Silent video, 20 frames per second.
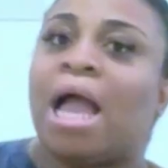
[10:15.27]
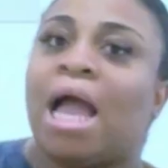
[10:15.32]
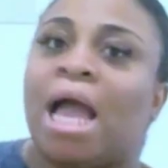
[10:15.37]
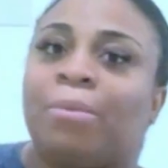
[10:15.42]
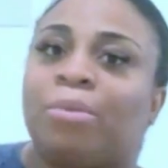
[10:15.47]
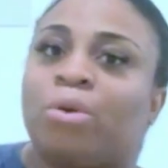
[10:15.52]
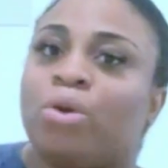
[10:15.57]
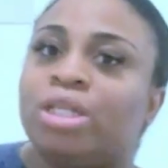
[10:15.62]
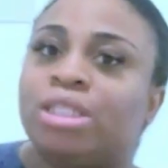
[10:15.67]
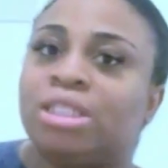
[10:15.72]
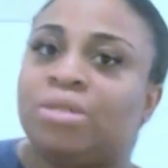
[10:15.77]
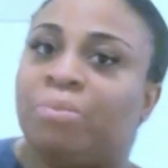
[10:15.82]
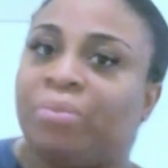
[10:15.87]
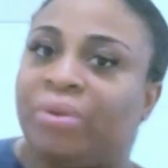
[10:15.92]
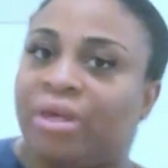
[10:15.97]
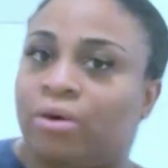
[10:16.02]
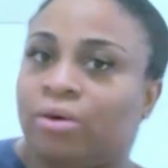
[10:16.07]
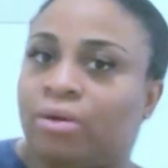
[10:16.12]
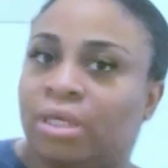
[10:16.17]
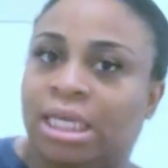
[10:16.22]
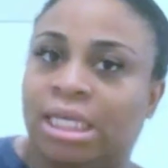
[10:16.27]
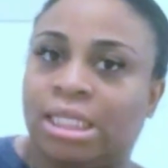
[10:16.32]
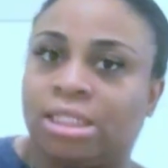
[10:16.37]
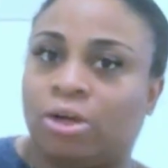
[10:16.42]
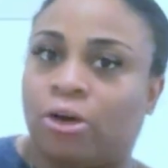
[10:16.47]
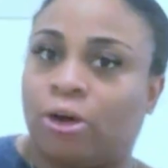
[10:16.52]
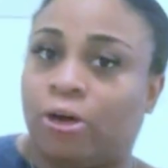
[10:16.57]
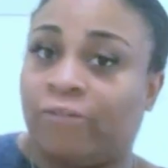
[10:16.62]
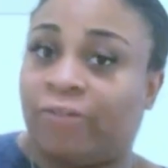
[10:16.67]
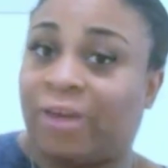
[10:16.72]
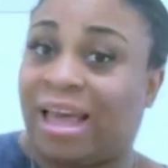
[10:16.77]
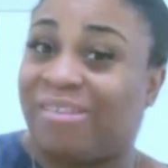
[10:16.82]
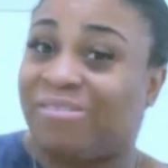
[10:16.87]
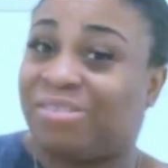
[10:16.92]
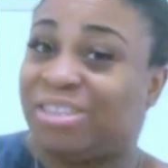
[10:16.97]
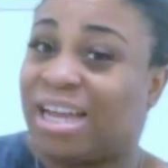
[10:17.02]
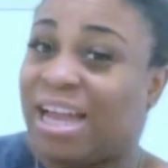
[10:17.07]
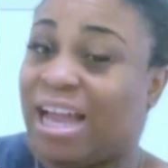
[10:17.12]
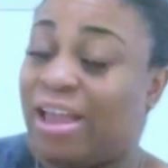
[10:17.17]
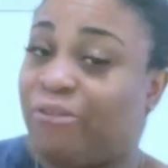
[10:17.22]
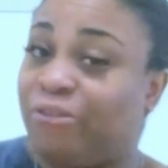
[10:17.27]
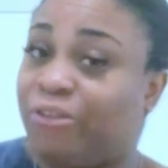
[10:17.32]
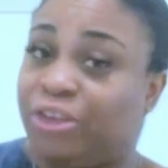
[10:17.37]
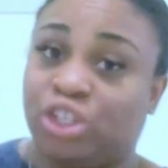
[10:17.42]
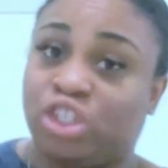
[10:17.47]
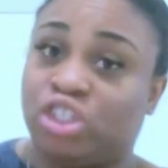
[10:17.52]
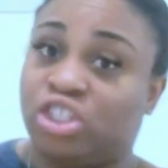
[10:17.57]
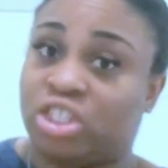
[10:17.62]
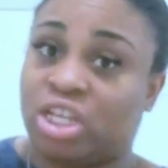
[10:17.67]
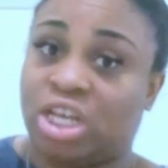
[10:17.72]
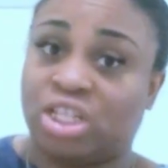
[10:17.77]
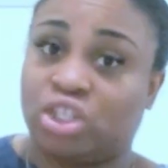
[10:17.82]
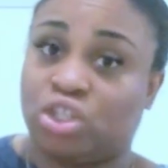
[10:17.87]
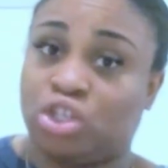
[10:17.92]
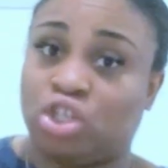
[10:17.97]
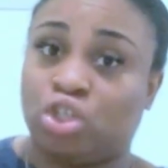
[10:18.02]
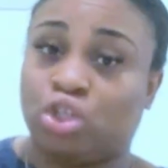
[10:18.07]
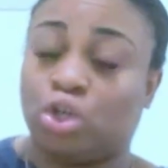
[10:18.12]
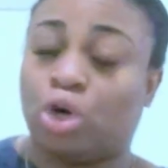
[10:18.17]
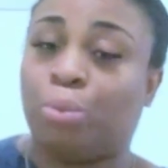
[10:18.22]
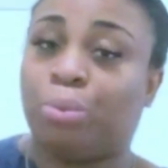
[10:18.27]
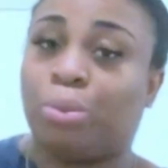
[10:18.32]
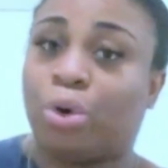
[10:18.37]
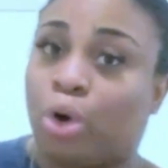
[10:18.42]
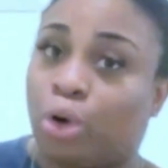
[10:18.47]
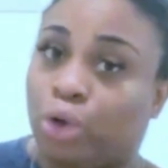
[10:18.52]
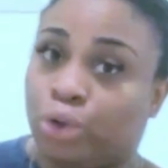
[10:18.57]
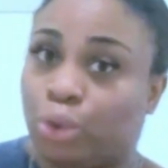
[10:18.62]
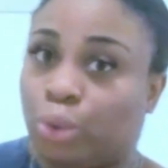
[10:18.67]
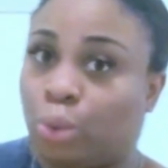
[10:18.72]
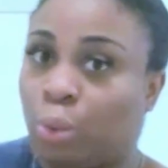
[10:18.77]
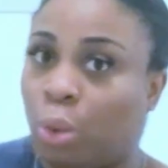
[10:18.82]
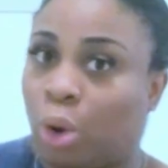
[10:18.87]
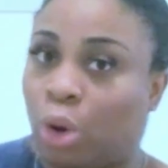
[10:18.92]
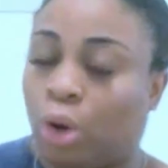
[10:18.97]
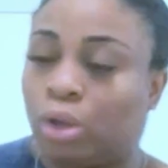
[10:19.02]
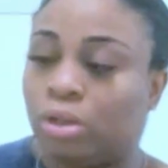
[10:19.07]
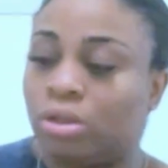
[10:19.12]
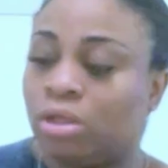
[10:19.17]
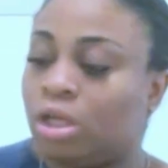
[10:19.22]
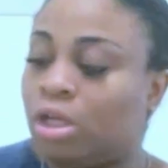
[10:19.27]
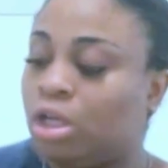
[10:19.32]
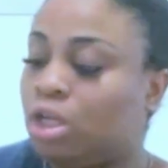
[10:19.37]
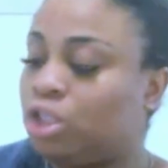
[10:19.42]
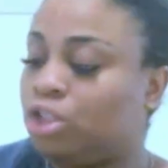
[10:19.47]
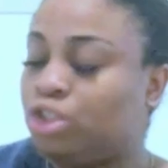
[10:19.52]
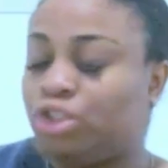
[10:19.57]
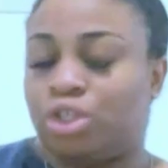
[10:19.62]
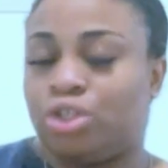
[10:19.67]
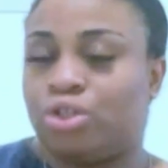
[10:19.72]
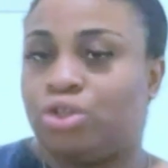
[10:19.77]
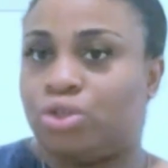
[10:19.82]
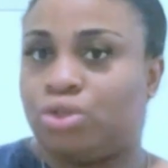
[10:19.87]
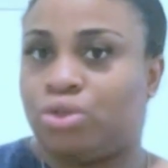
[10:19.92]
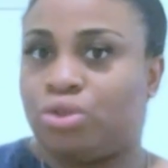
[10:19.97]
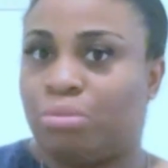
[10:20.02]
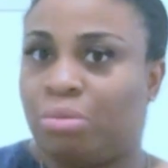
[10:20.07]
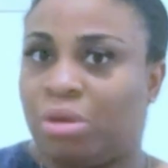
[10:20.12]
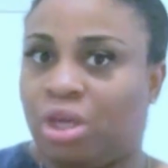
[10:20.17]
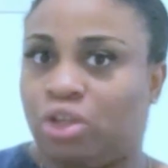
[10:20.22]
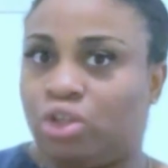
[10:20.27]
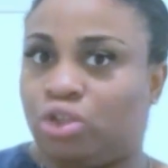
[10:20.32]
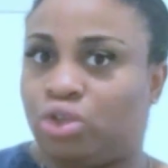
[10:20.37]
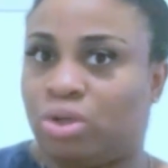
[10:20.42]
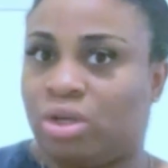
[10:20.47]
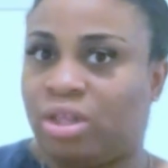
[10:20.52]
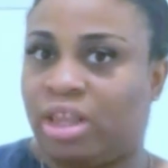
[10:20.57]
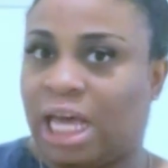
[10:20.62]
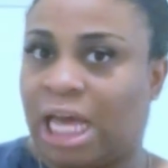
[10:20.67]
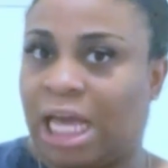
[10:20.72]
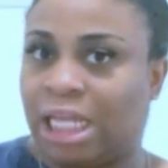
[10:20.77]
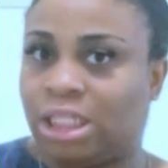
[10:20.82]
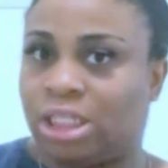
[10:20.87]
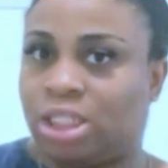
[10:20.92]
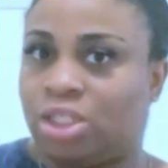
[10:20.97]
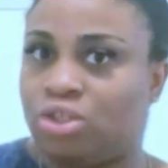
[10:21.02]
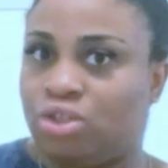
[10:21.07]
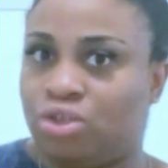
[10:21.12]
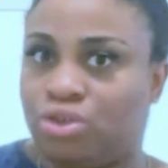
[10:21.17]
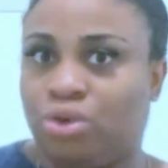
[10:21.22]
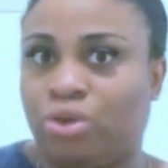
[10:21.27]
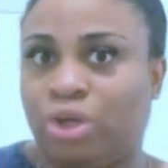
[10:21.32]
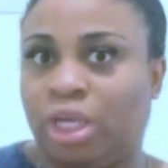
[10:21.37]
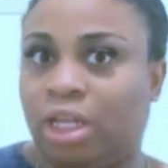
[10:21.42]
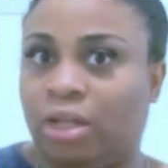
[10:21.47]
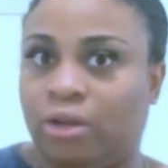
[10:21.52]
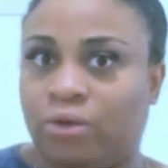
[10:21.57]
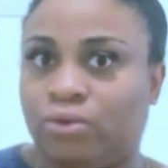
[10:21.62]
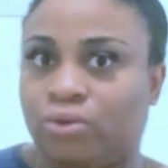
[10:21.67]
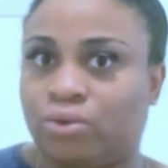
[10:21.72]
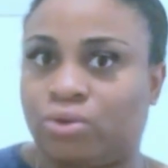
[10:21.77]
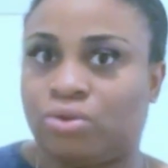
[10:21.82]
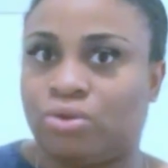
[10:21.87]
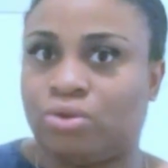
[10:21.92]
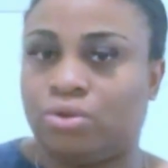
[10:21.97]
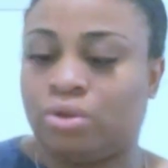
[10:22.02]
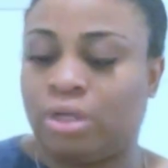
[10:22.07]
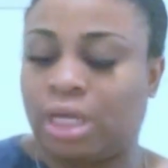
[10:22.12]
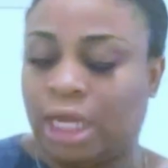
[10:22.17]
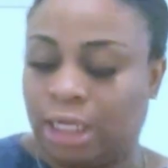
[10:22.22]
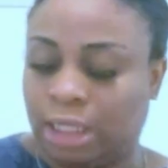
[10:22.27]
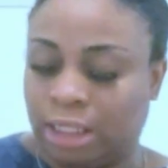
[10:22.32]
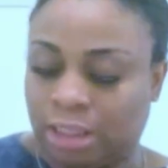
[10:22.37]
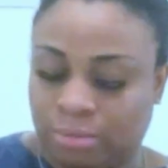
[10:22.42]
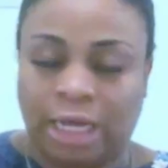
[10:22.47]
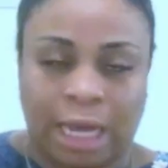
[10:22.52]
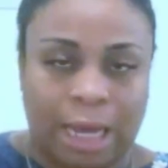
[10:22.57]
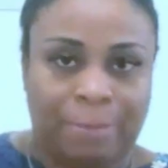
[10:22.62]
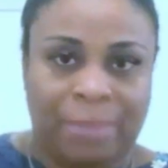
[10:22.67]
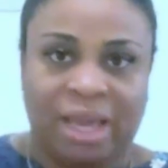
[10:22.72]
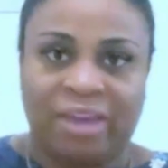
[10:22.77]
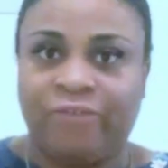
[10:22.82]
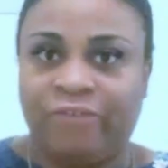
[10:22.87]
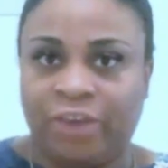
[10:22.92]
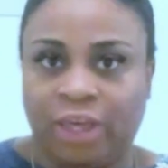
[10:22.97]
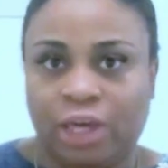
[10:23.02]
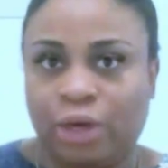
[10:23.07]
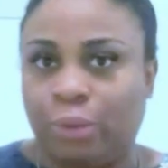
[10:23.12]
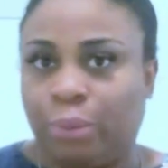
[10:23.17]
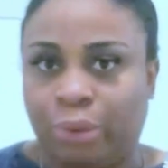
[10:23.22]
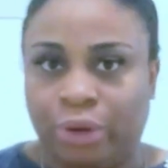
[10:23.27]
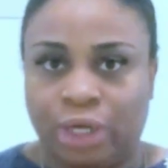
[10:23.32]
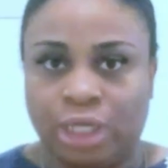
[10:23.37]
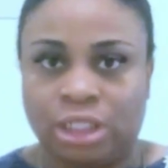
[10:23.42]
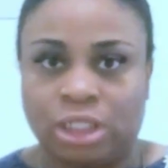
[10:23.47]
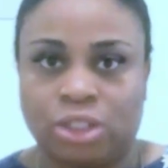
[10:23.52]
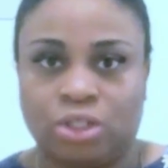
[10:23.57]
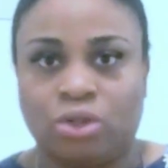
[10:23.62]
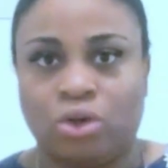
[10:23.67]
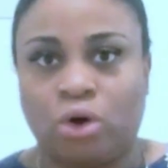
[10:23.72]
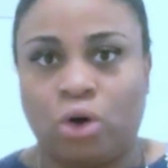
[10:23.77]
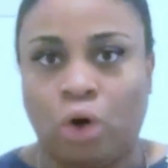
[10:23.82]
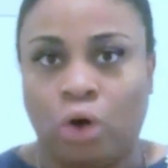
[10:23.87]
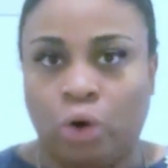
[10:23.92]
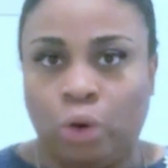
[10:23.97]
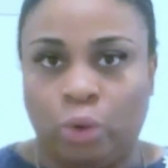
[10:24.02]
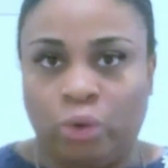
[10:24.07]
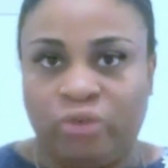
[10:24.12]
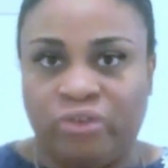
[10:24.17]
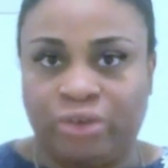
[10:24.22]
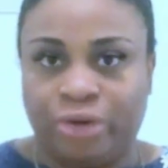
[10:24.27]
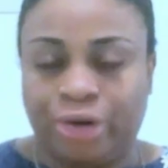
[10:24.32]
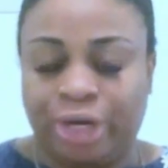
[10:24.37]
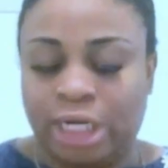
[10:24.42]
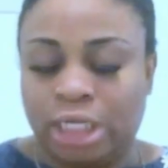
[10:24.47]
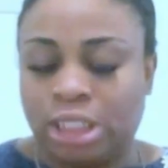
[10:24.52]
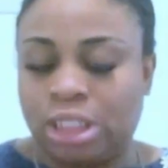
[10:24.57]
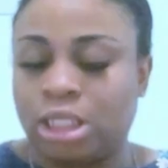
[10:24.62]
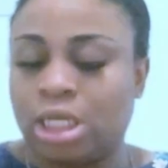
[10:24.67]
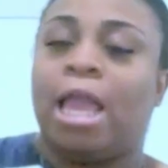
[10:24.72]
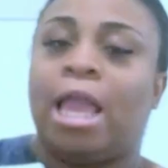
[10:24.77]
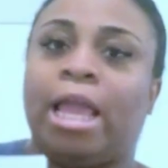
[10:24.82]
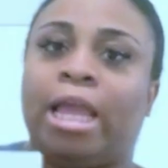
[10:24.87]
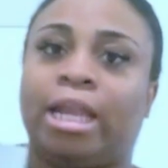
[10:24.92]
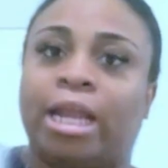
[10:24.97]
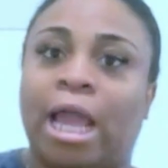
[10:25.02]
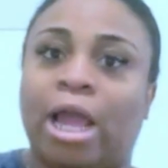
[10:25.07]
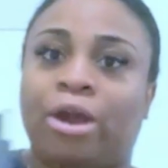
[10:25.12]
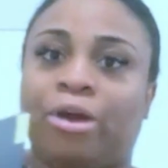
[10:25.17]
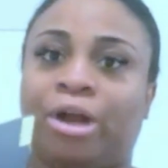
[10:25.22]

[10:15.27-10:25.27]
I'm going to peel it off after I finish setting it up on the wall, just to make sure that, you know, it looks good and my fingerprint is not all over it. And I